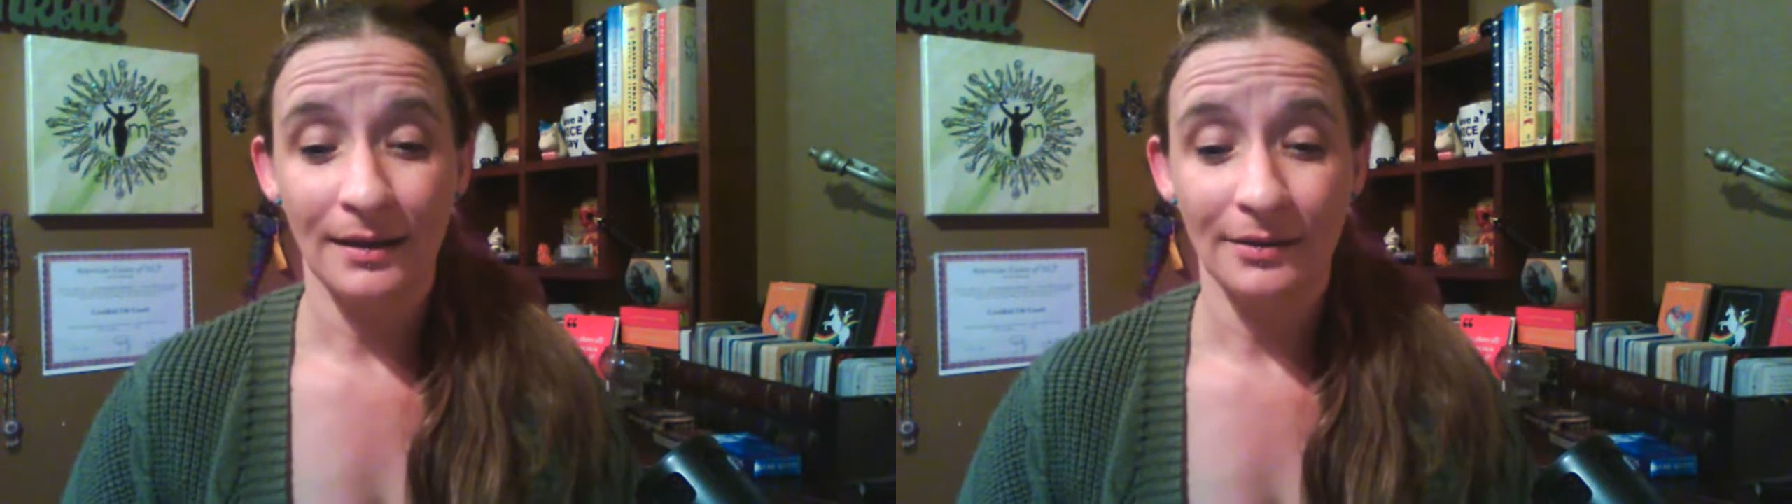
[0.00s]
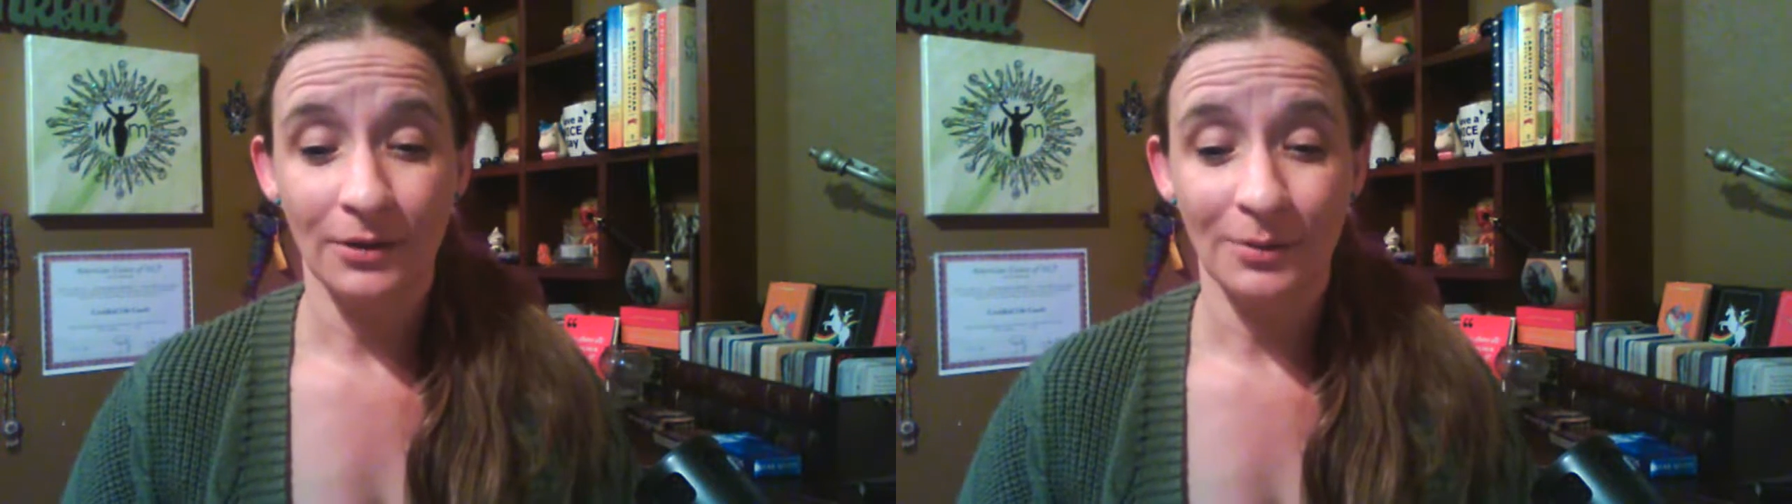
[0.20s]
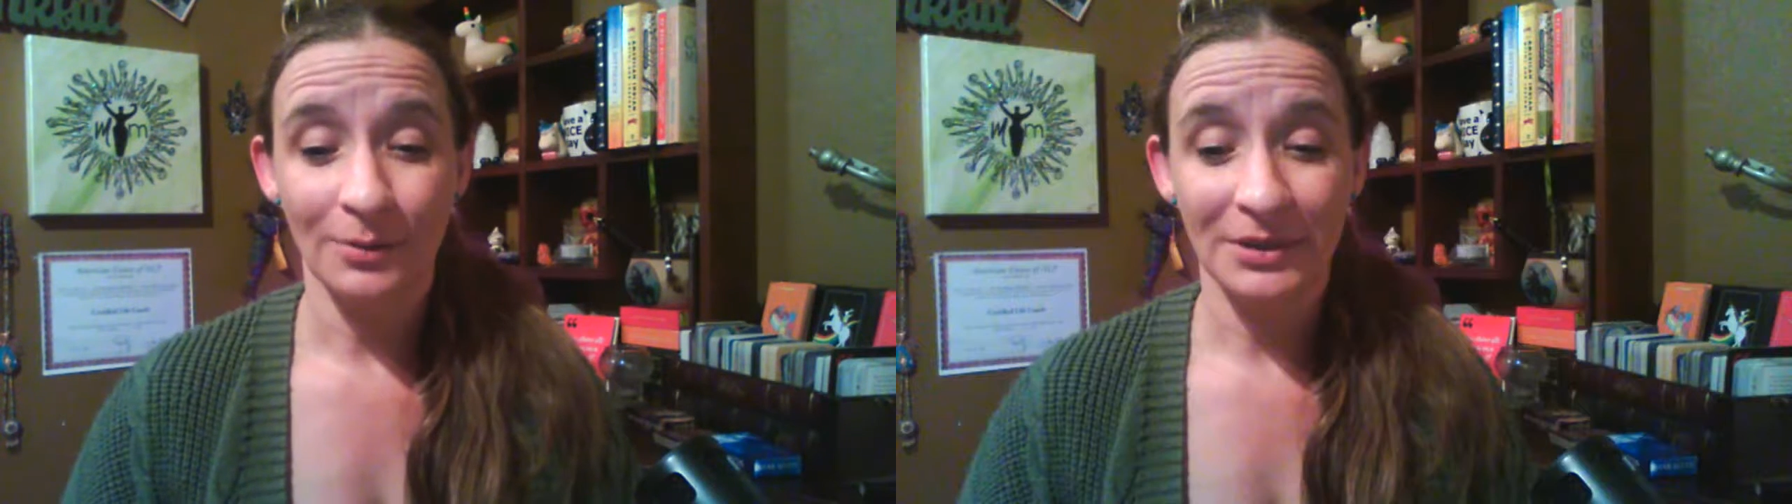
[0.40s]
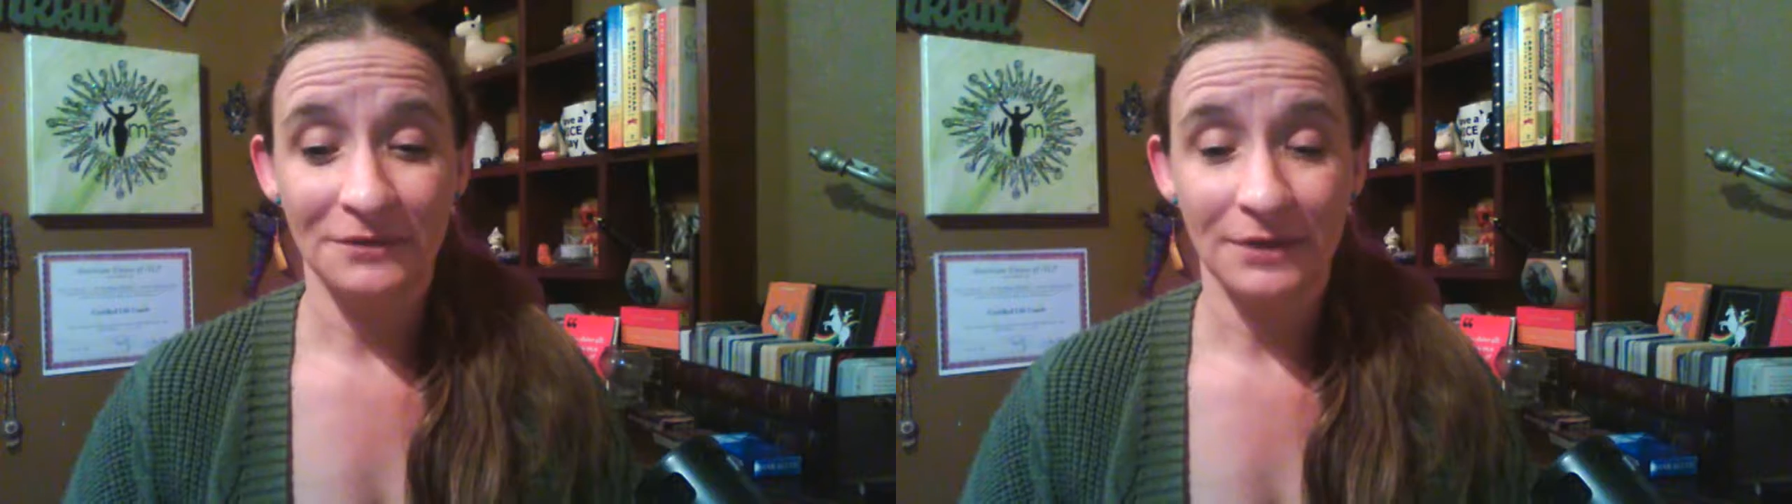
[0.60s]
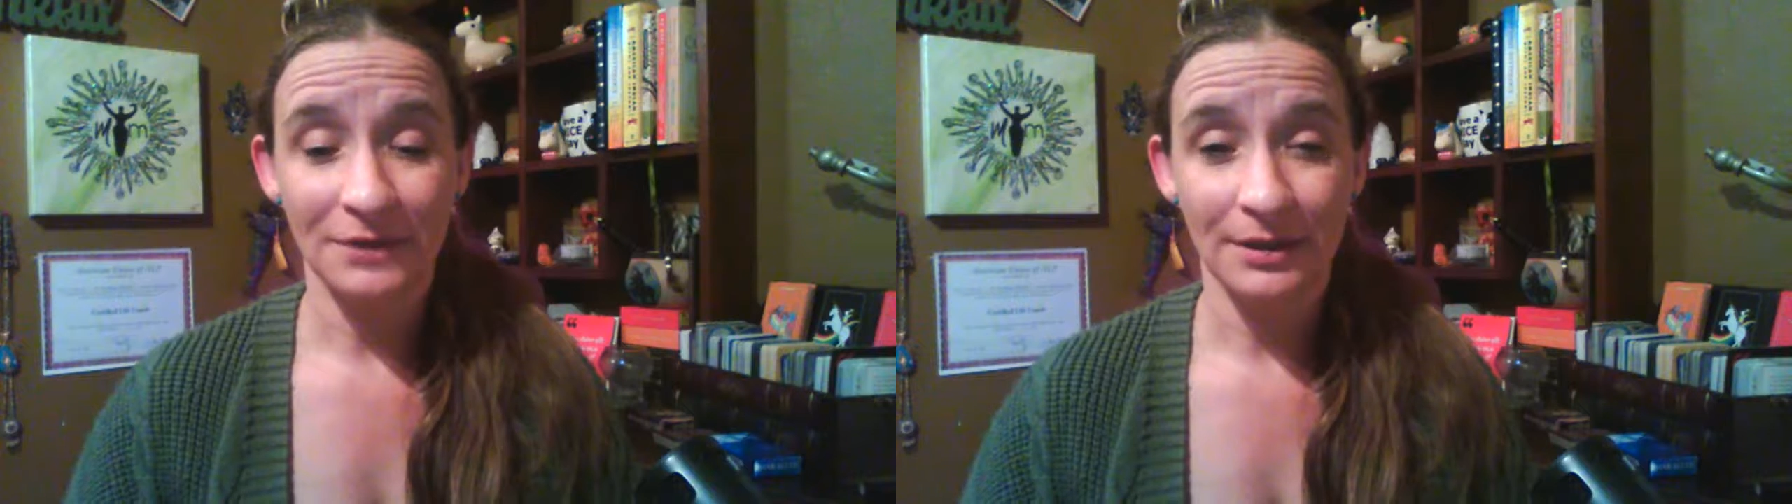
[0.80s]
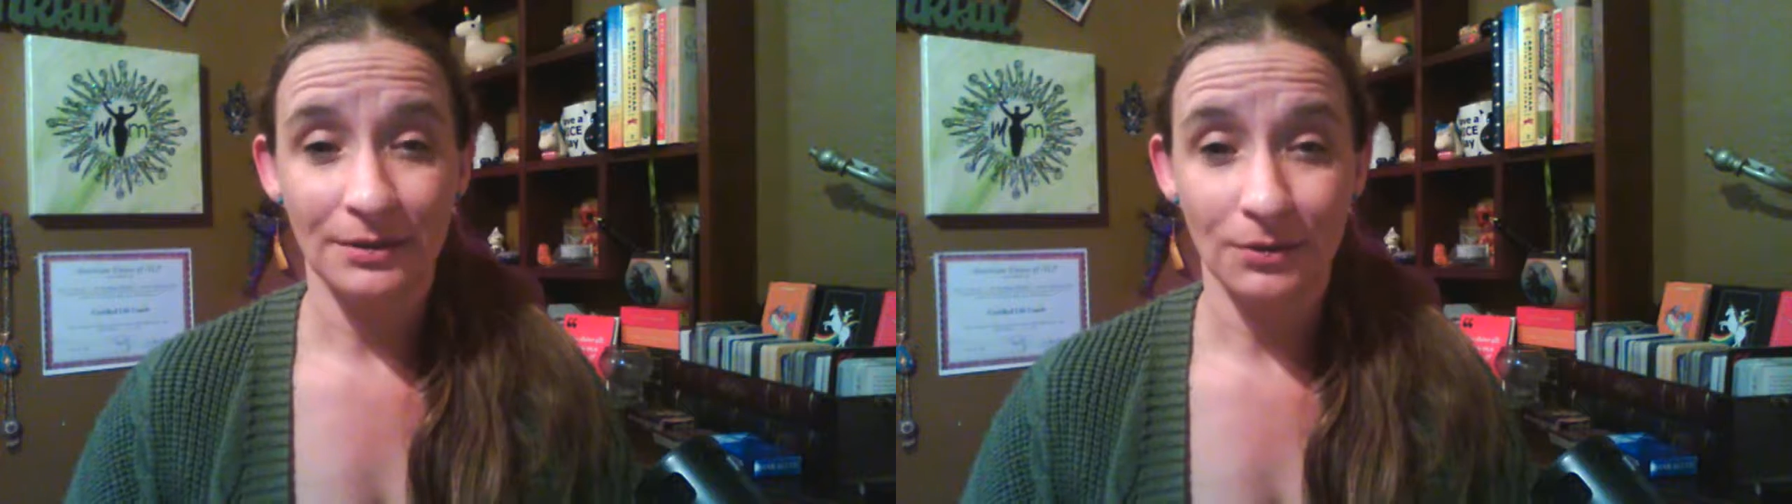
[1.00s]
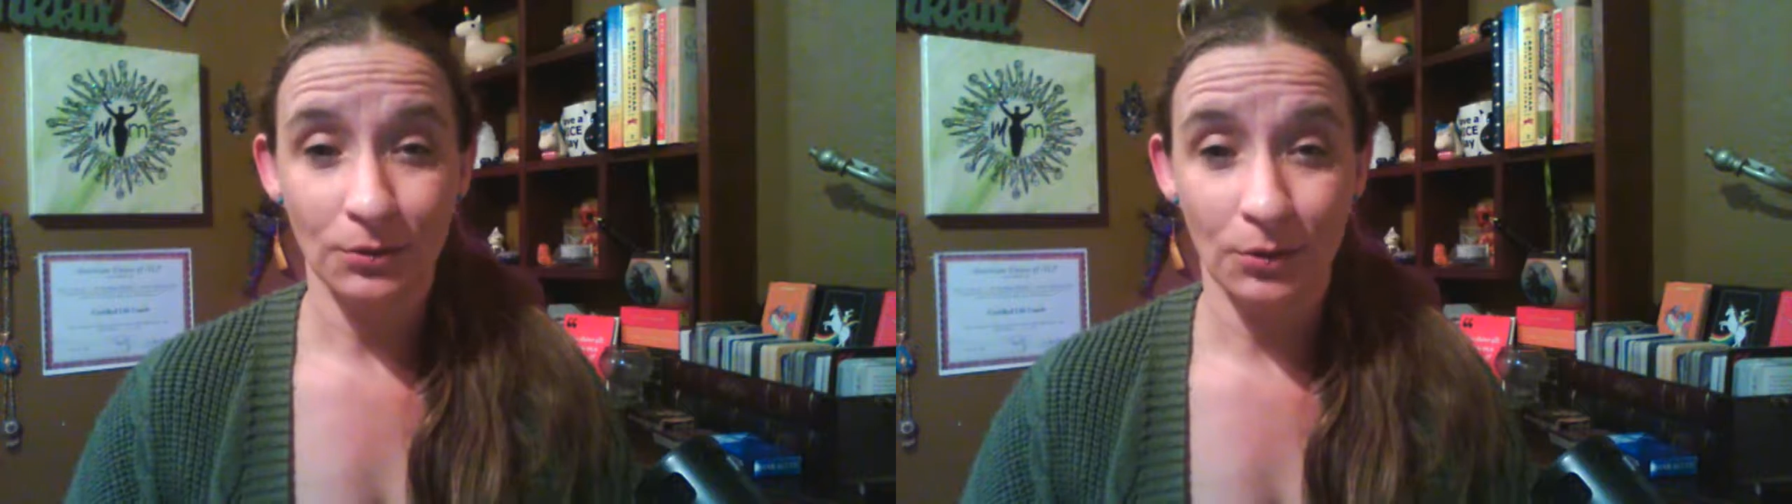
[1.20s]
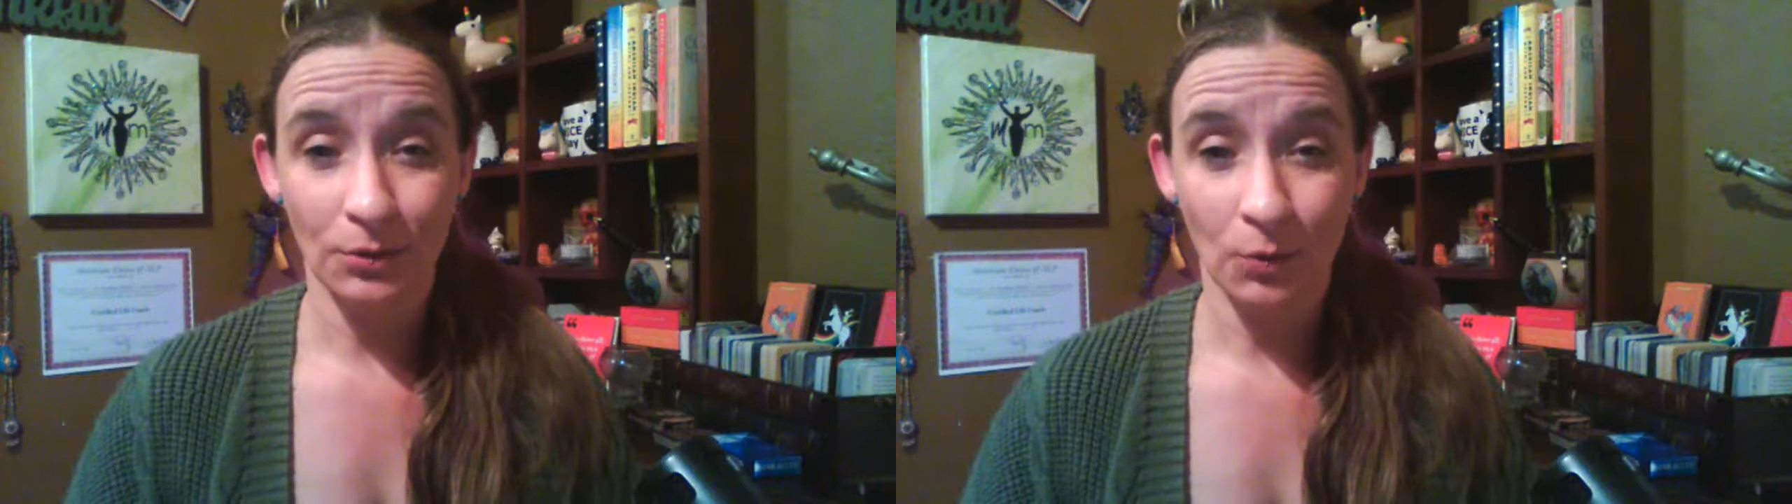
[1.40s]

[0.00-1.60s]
little bit of a lunar